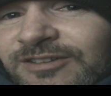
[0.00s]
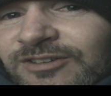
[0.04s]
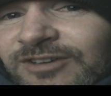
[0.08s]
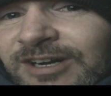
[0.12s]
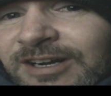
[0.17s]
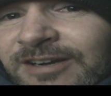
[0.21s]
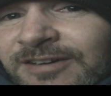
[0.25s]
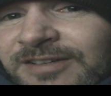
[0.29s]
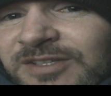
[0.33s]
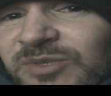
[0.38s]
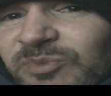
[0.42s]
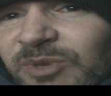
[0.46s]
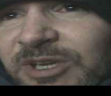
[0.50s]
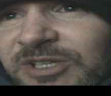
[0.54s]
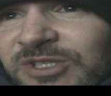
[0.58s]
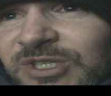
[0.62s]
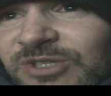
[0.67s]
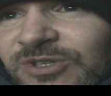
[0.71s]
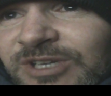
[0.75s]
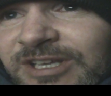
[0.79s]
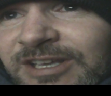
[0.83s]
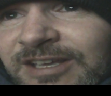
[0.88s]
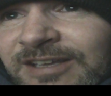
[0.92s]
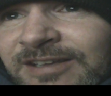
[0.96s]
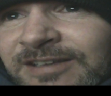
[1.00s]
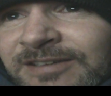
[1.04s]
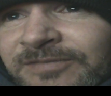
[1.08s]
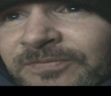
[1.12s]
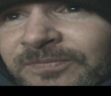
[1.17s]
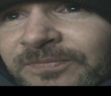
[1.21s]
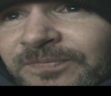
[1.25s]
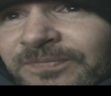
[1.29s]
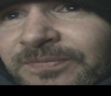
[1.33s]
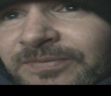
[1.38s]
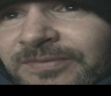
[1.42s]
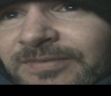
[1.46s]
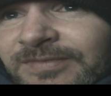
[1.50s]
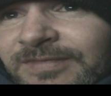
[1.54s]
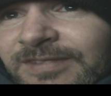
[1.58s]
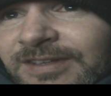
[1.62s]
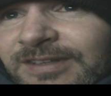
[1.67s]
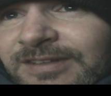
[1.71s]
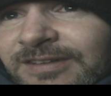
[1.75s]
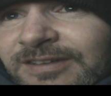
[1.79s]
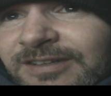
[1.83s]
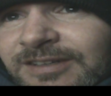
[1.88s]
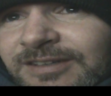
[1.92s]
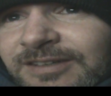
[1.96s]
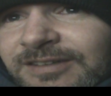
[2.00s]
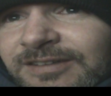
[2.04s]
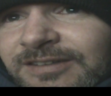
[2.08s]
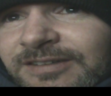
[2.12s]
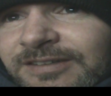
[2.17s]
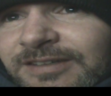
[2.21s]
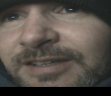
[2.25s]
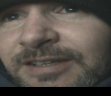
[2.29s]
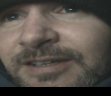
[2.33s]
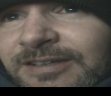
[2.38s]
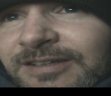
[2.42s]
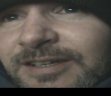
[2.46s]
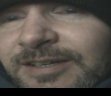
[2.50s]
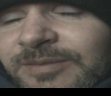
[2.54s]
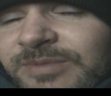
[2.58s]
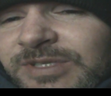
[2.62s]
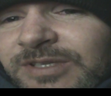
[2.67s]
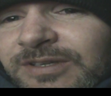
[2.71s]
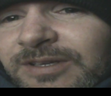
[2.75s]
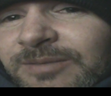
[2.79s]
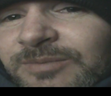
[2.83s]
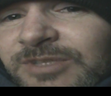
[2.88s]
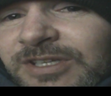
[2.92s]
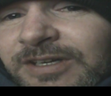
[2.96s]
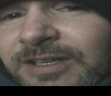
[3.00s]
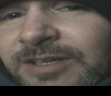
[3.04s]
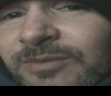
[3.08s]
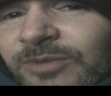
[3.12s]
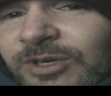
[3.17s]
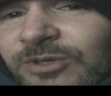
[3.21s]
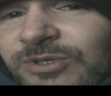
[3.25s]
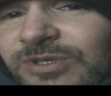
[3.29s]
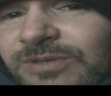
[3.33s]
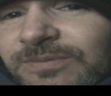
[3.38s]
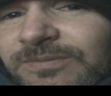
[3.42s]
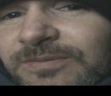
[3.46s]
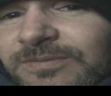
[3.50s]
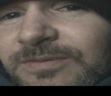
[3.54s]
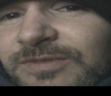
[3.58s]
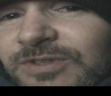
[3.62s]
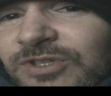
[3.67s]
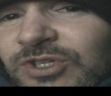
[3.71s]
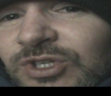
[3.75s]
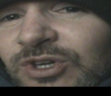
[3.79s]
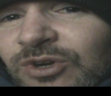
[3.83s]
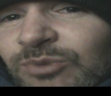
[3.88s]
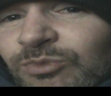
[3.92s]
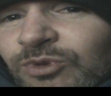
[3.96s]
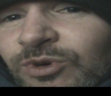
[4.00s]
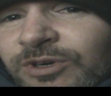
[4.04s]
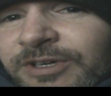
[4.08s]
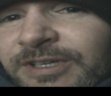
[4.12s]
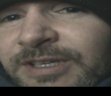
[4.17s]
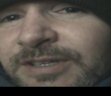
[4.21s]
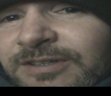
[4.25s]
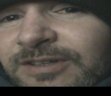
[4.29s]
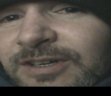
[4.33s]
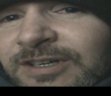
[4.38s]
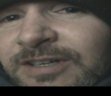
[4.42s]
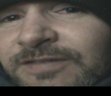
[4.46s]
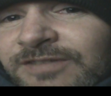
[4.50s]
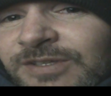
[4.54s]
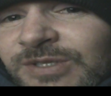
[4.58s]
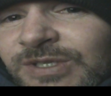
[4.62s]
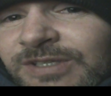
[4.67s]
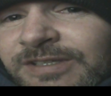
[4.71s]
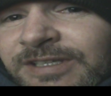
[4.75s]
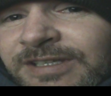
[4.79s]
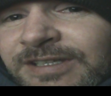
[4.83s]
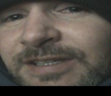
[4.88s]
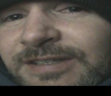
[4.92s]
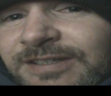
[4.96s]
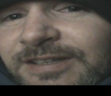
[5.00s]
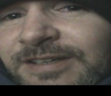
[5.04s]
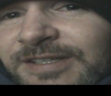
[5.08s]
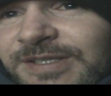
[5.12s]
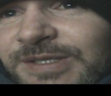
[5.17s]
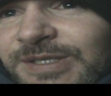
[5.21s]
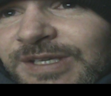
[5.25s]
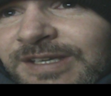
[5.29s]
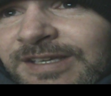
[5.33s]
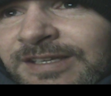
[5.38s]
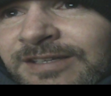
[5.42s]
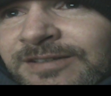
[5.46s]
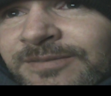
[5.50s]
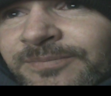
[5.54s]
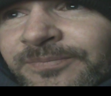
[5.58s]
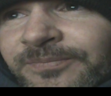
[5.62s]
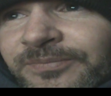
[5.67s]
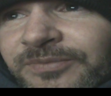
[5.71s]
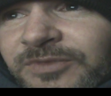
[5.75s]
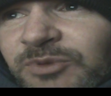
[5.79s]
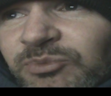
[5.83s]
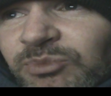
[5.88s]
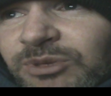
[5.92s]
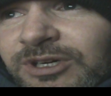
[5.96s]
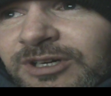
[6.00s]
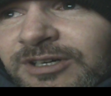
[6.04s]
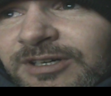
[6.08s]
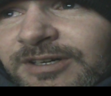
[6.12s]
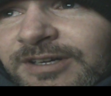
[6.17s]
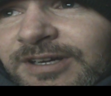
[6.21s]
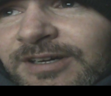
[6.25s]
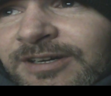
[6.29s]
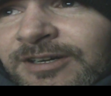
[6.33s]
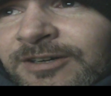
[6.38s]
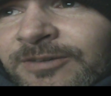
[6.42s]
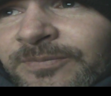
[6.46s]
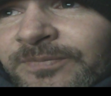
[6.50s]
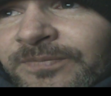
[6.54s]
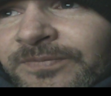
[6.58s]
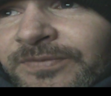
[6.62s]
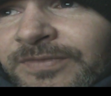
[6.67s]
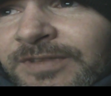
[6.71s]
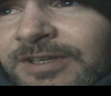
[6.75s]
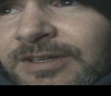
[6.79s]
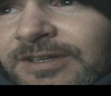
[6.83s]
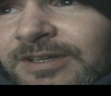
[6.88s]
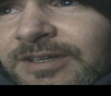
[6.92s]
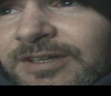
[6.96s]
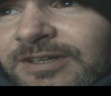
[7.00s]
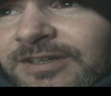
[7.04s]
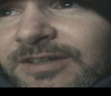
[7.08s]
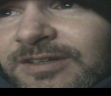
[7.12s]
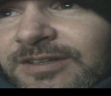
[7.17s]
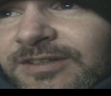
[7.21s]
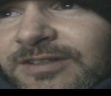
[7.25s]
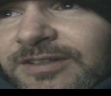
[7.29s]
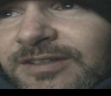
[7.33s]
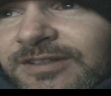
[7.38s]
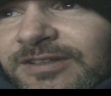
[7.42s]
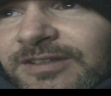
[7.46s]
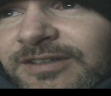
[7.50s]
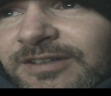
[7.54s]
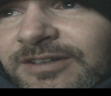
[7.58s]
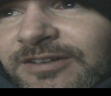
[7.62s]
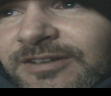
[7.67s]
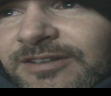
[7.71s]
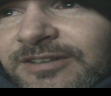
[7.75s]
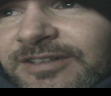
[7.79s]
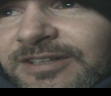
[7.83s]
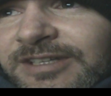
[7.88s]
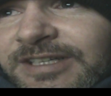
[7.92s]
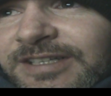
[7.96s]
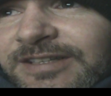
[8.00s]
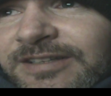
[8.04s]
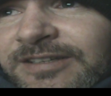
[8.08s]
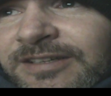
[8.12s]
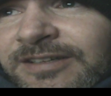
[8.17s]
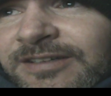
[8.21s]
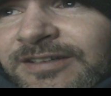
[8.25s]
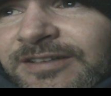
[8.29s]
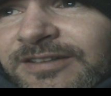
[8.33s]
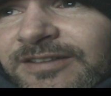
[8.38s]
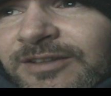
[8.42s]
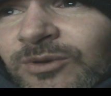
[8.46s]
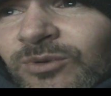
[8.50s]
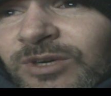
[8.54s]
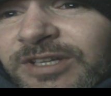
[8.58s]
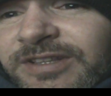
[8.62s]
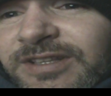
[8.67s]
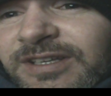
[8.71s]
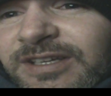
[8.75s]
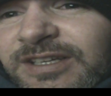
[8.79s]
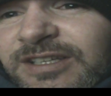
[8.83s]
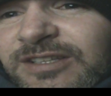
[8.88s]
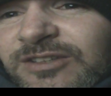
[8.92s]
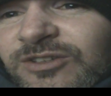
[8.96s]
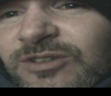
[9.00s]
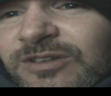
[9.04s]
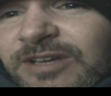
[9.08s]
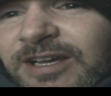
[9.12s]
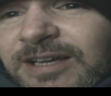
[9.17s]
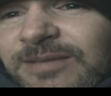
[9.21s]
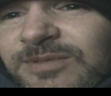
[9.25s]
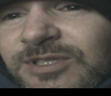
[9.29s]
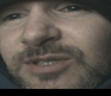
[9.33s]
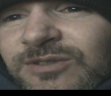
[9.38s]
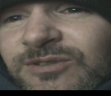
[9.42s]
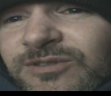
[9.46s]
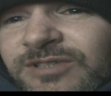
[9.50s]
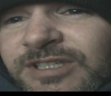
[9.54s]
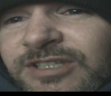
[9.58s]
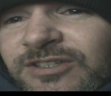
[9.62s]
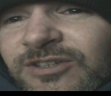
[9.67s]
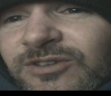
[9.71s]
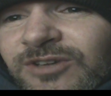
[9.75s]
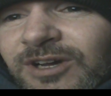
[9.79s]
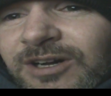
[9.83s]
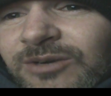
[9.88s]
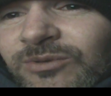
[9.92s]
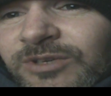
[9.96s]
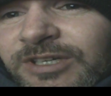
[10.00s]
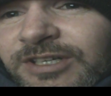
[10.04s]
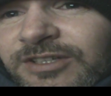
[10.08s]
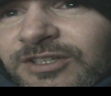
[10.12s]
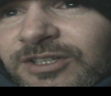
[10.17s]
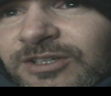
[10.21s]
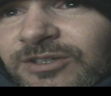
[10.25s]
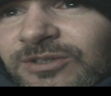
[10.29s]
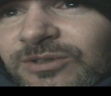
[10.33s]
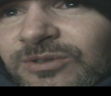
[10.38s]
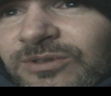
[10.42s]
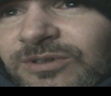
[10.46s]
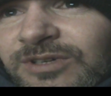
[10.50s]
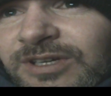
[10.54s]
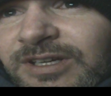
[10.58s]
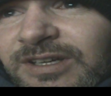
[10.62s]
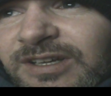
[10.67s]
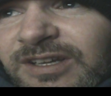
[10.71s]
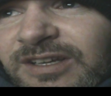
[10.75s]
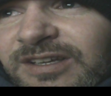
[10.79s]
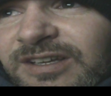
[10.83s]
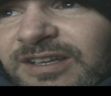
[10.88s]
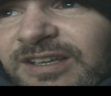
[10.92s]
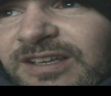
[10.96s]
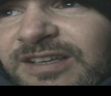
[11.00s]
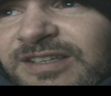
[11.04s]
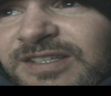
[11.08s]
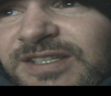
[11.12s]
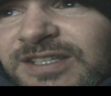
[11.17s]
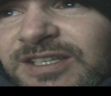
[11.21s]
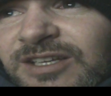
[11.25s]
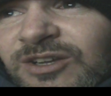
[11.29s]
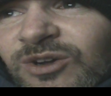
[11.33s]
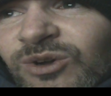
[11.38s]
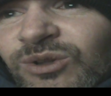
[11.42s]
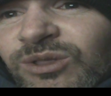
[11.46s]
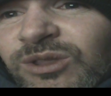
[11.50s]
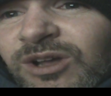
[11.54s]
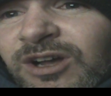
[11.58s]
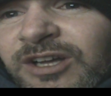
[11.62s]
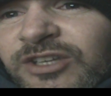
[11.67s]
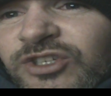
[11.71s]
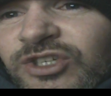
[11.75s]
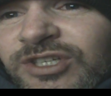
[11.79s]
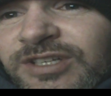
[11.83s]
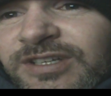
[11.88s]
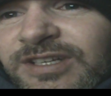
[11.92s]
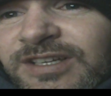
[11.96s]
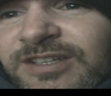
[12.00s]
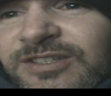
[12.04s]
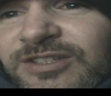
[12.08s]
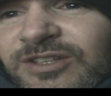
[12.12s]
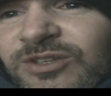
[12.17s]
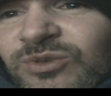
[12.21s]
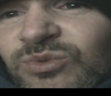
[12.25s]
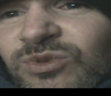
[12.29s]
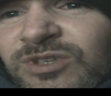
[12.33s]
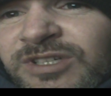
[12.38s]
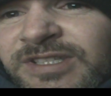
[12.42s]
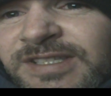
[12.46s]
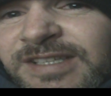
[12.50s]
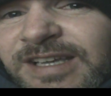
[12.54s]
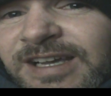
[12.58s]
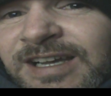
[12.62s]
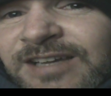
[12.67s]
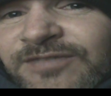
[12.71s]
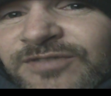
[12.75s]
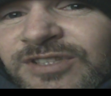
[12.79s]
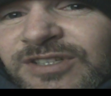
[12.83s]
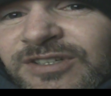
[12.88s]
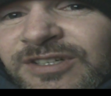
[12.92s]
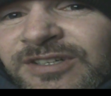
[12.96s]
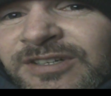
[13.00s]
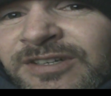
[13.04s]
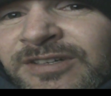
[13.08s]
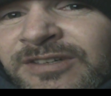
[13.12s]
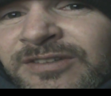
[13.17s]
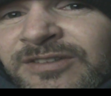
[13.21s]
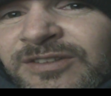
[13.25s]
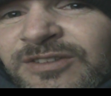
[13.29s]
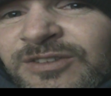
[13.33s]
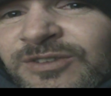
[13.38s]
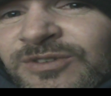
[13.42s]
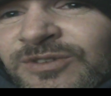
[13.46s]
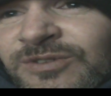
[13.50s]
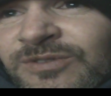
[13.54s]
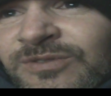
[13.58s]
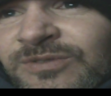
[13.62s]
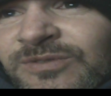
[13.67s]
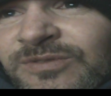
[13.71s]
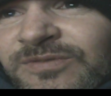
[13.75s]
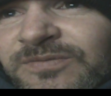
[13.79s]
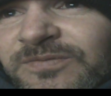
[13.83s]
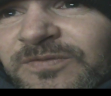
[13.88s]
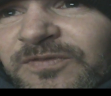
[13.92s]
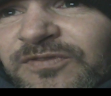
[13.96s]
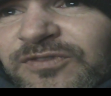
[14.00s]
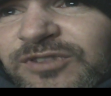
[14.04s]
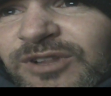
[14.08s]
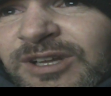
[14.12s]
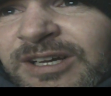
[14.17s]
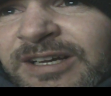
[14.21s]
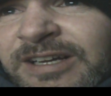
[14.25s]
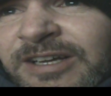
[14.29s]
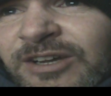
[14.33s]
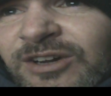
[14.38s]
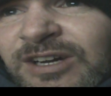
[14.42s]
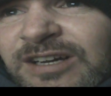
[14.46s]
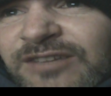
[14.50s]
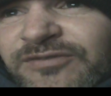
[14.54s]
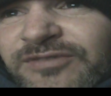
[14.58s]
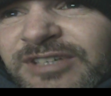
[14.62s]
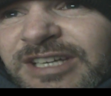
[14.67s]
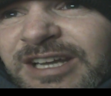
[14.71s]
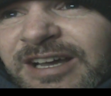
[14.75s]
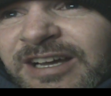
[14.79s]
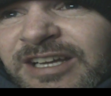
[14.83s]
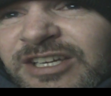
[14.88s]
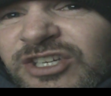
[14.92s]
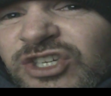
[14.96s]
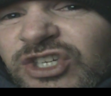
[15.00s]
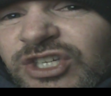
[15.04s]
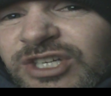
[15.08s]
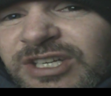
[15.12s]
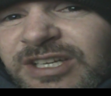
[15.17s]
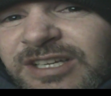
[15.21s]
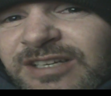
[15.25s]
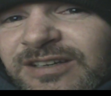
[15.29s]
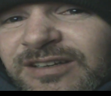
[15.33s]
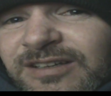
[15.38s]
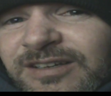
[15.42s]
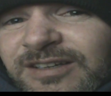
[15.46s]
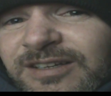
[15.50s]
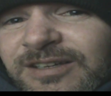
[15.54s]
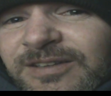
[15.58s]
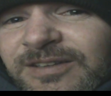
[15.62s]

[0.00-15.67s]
the ground as best you can. Yeah, I'm talking about snowboarding, obviously, not skiing. But you know, like the one thing you absolutely do not want to do is to go launching into the woods after you fly off an ice sheet